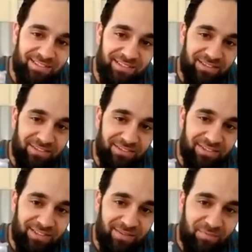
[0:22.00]
There you go,
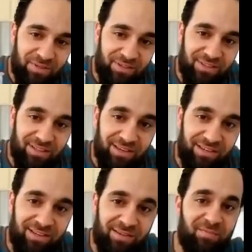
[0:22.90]
take a peek at
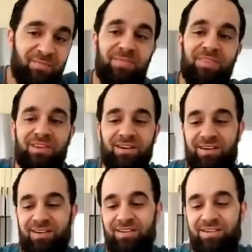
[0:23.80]
that.
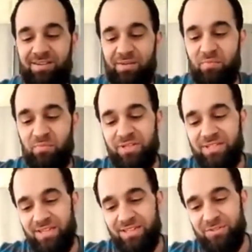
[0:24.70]
Um, pretty
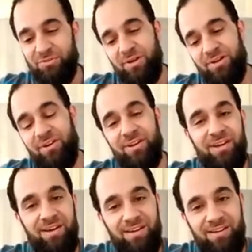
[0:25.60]
excited to try it on.
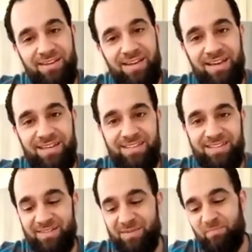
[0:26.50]
I had
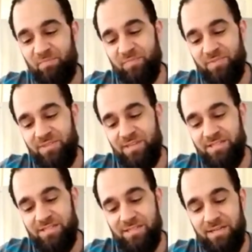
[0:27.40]
um,
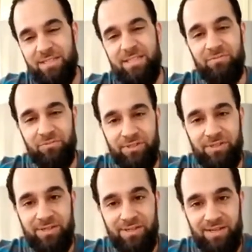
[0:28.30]
tested a
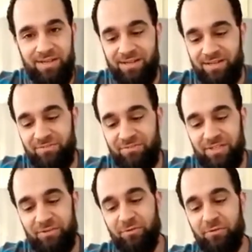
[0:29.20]
different uh,
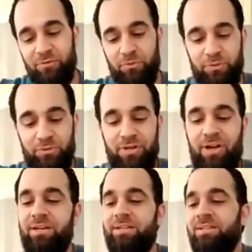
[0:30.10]
flavor, if you would, or
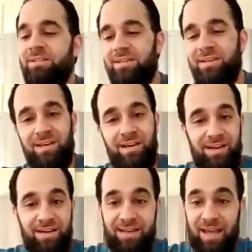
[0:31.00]
kind,
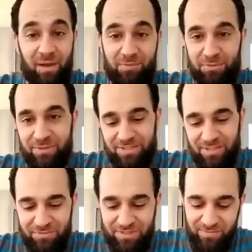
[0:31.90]
uh, and I absolutely
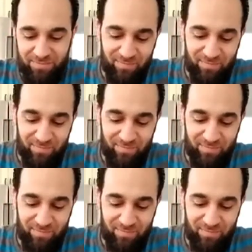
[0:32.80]
loved it.